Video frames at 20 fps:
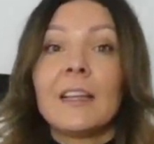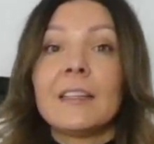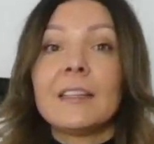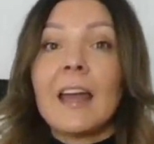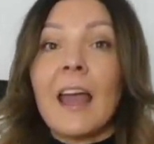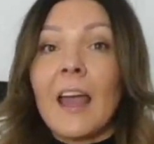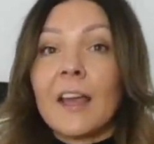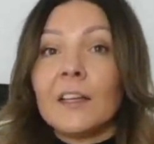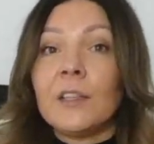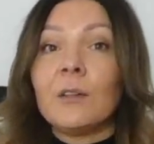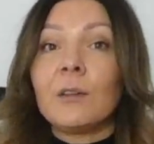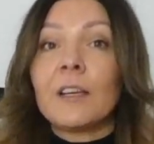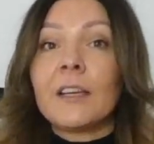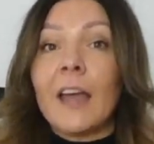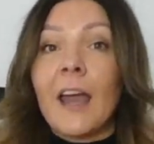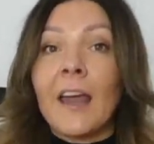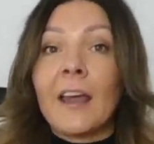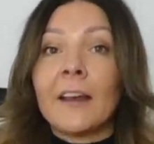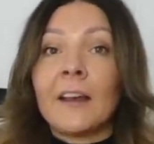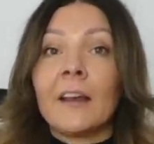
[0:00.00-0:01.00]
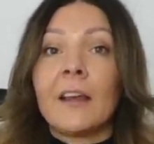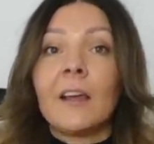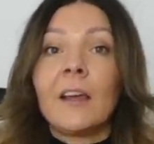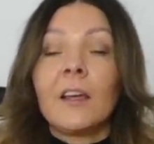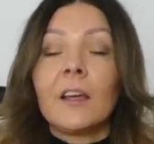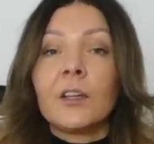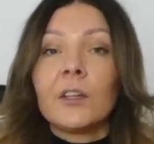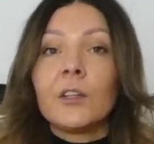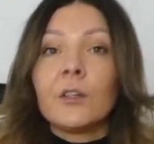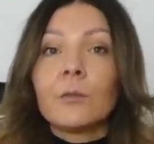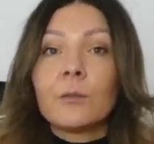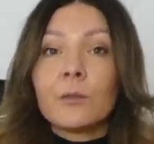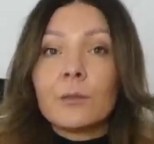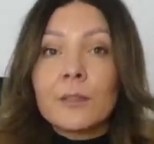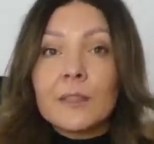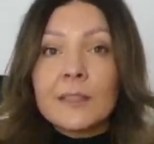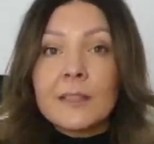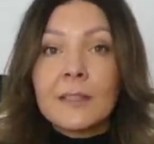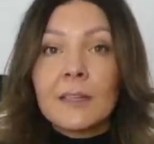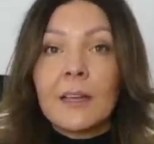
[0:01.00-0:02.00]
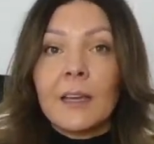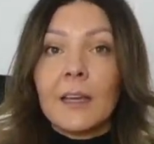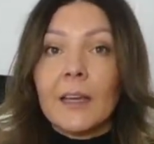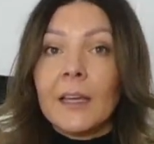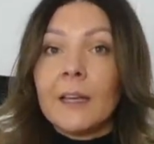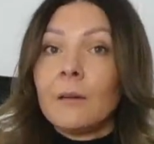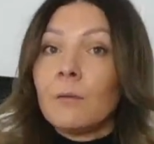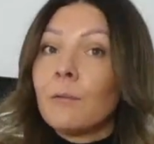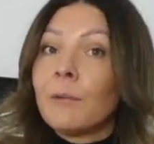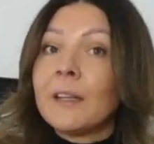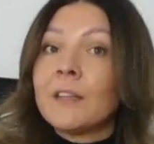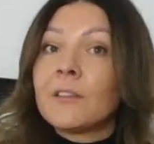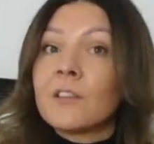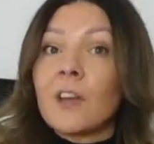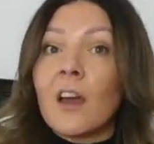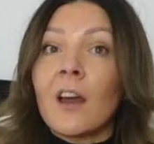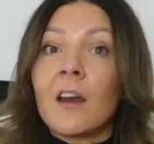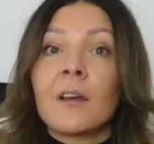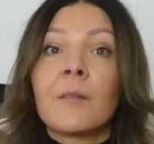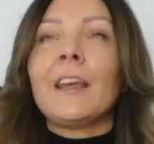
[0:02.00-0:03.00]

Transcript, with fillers: that you can use in winter.